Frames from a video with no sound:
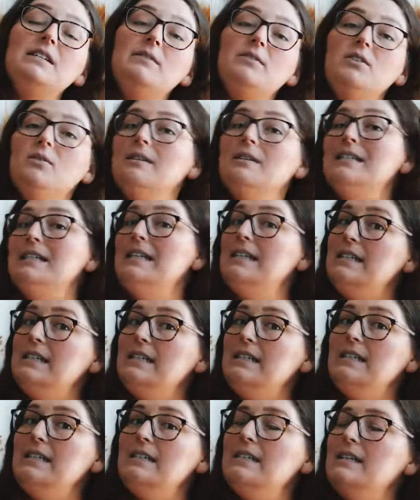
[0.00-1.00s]
if you
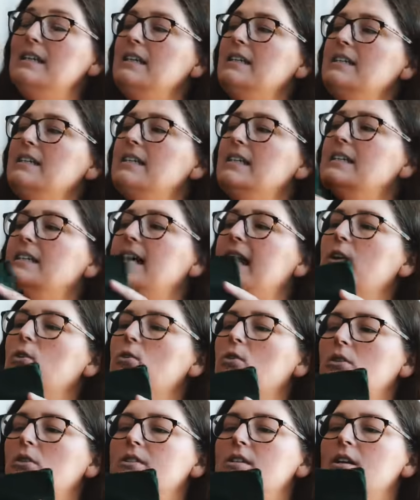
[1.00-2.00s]
attended the Indie
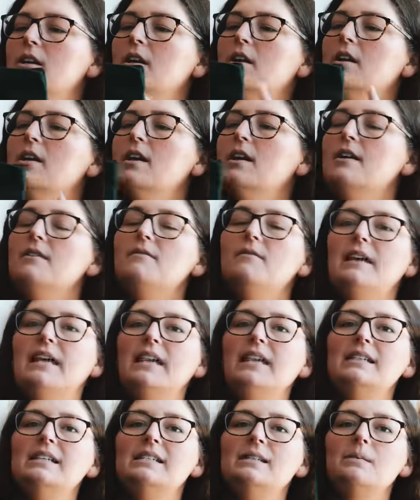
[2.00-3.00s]
Untangled
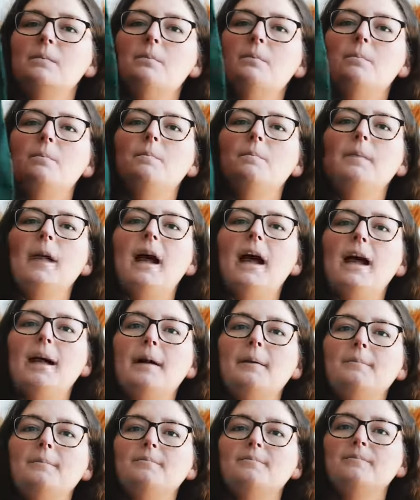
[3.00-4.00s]
event.
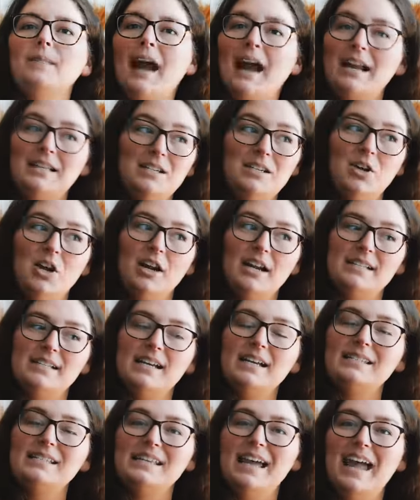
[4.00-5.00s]
I did not, as
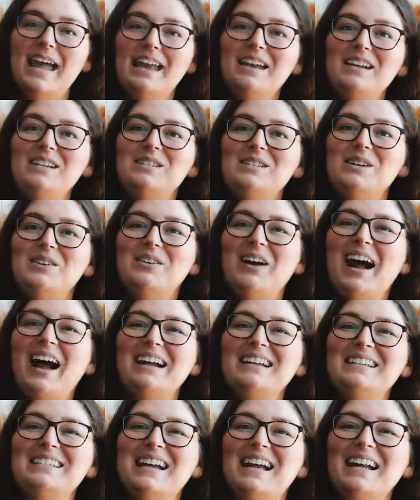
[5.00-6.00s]
I said, so I
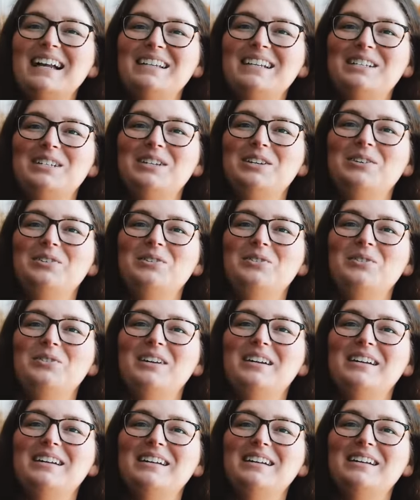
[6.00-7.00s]
decided to
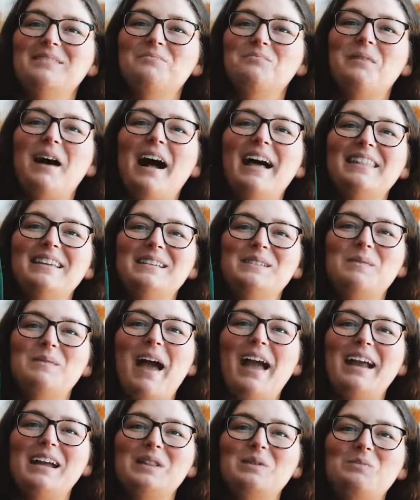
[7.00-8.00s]
buy this
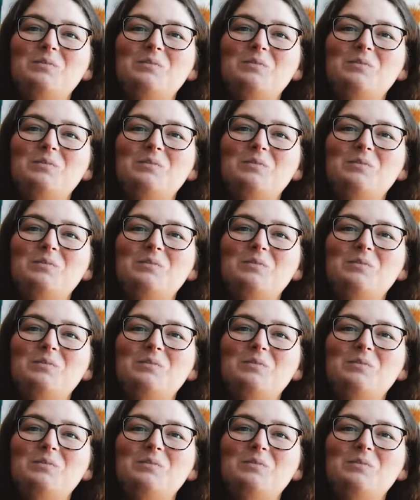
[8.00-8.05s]
bag in the